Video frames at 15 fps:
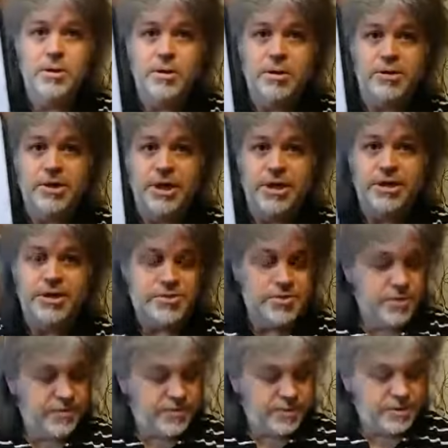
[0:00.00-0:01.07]
The
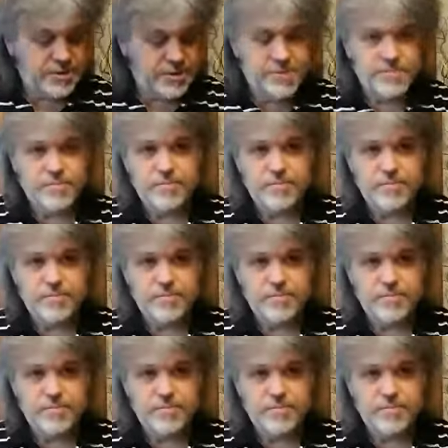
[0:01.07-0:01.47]
Tanystropheus